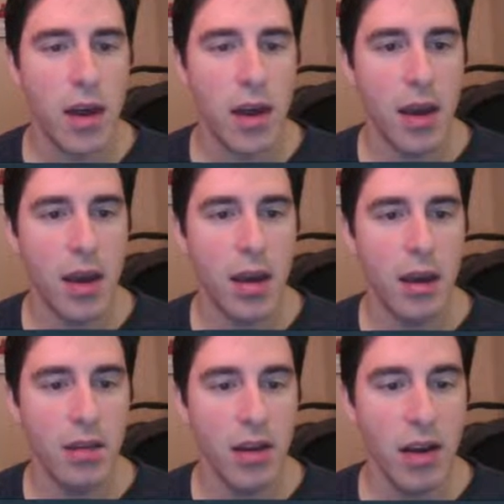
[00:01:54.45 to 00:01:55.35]
And
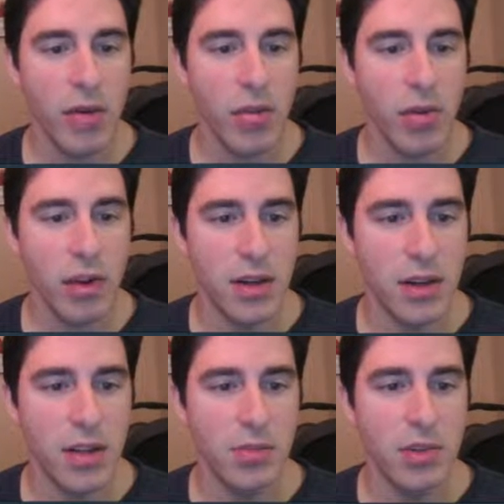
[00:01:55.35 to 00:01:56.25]
I think I have a pretty
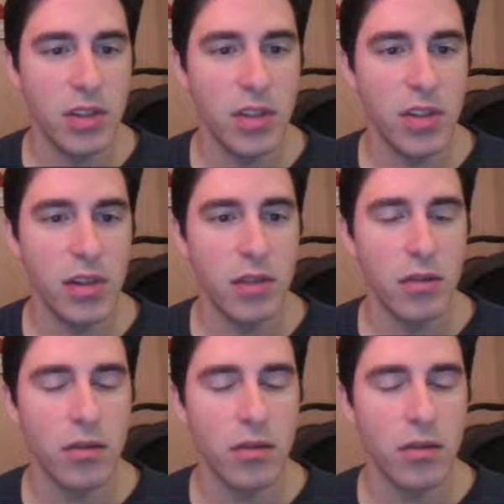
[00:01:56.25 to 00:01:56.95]
decent position here.